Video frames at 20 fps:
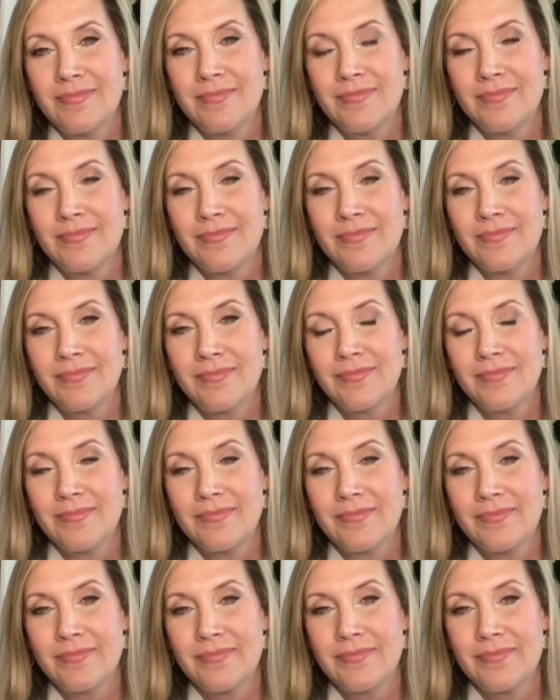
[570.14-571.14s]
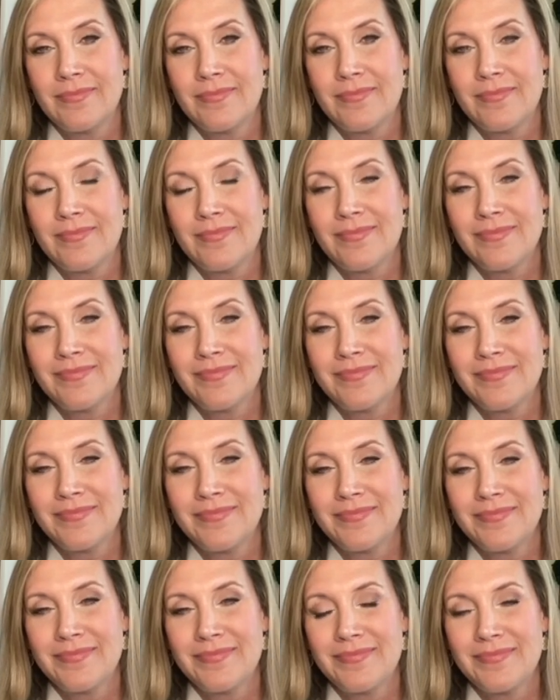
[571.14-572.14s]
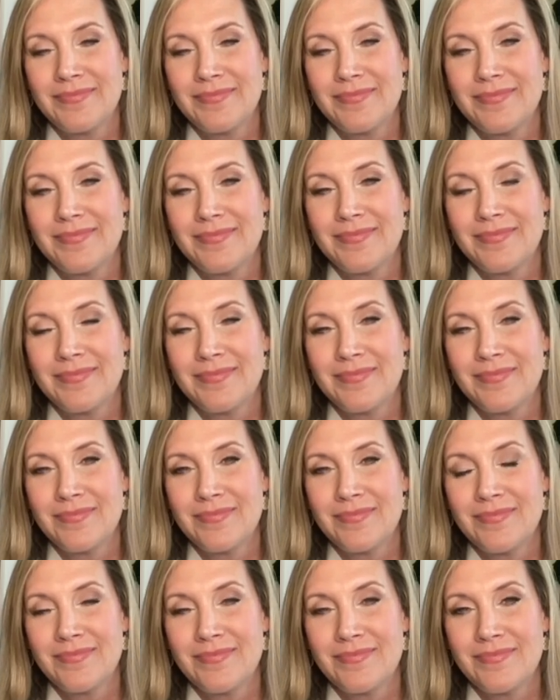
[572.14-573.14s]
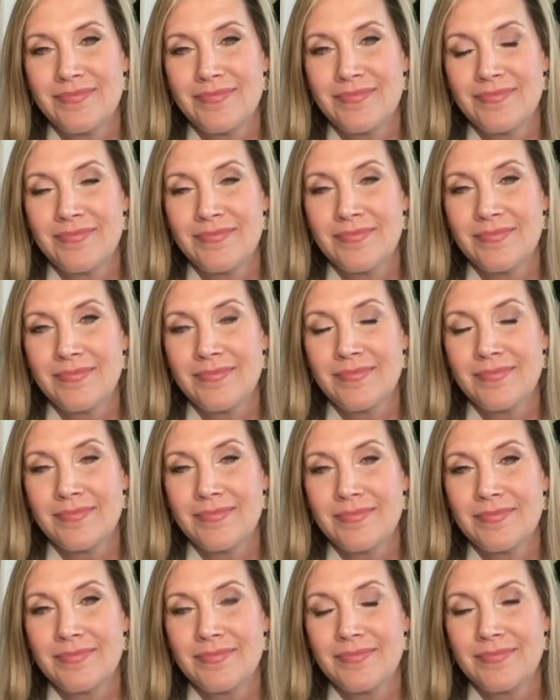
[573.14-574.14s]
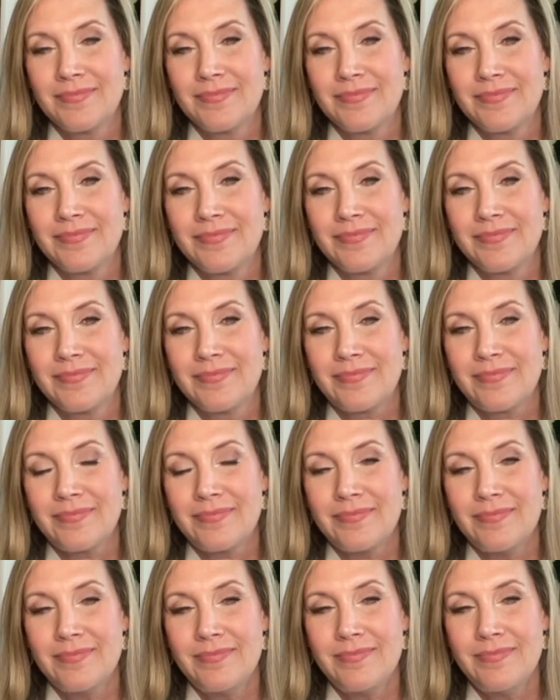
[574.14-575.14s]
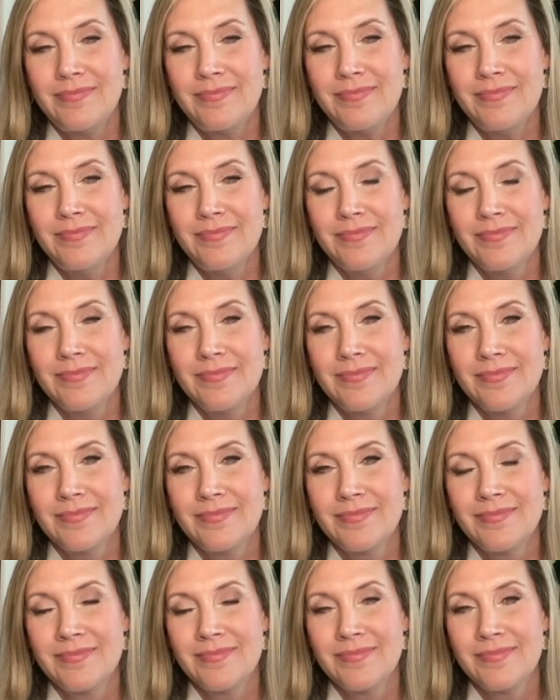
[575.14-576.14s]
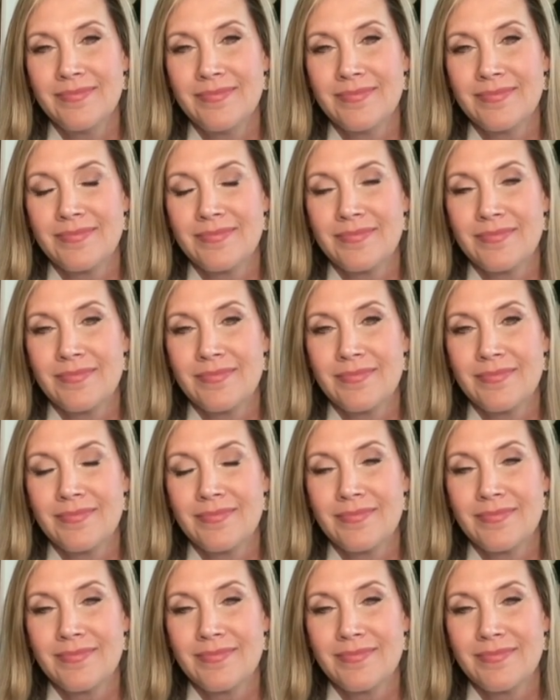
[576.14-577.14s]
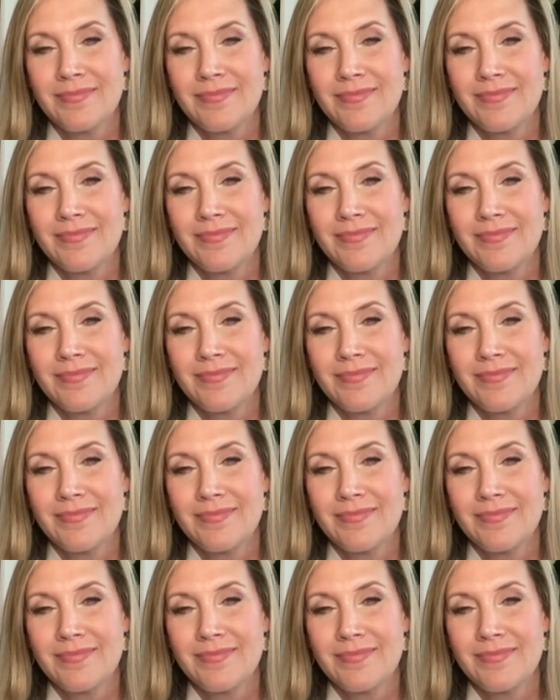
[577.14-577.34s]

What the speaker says: The person shown says nothing.